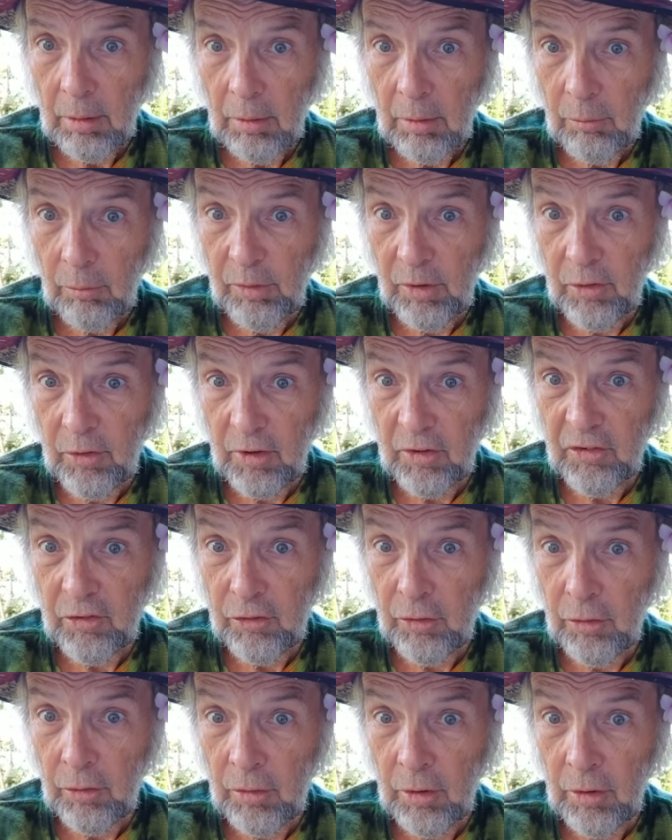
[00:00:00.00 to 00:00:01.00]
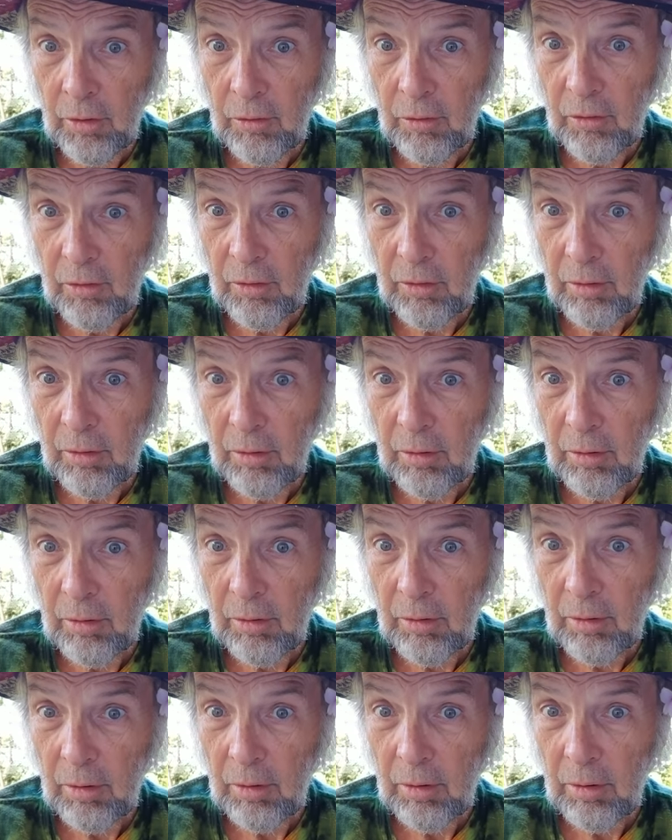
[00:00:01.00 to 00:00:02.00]
with his students.
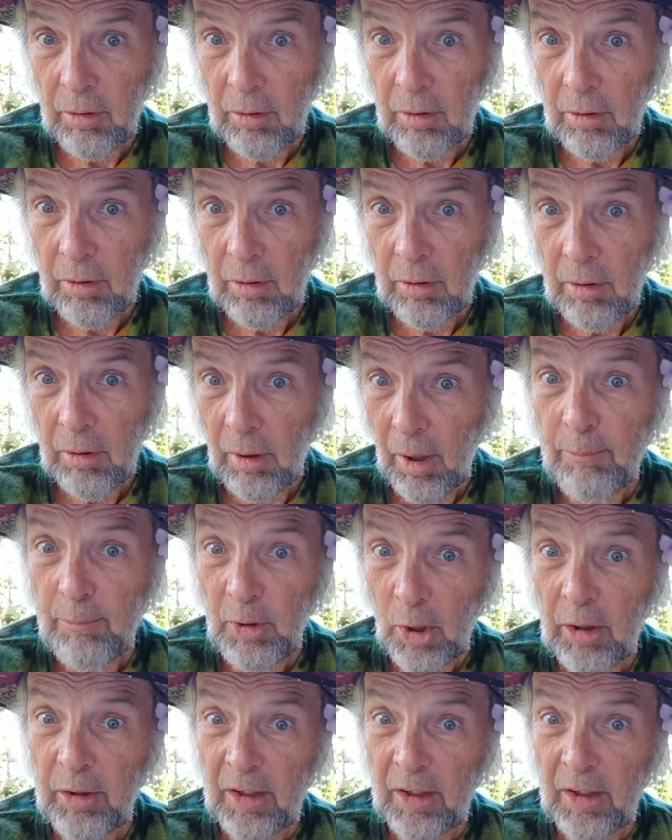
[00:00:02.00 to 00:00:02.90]
I'm talking